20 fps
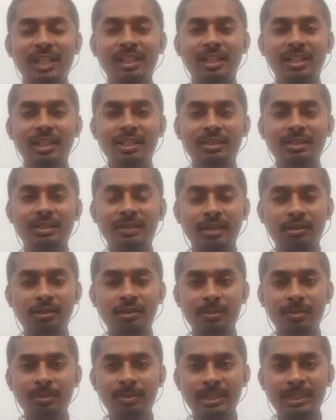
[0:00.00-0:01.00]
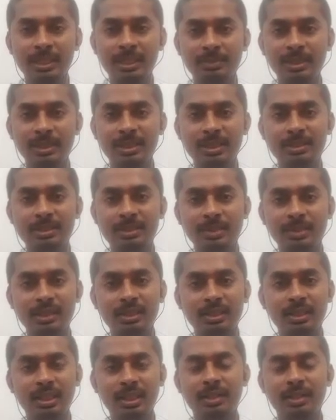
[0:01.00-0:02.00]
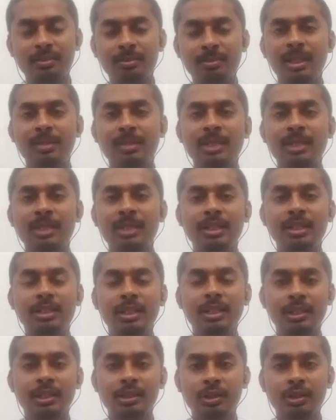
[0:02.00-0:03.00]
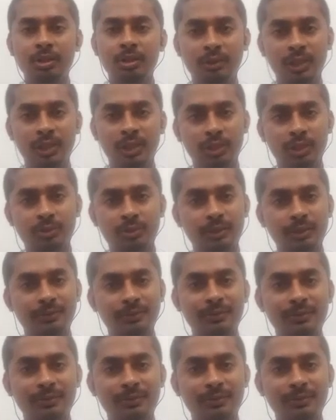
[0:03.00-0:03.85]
is actually a businessman and my mother is actually a housewife.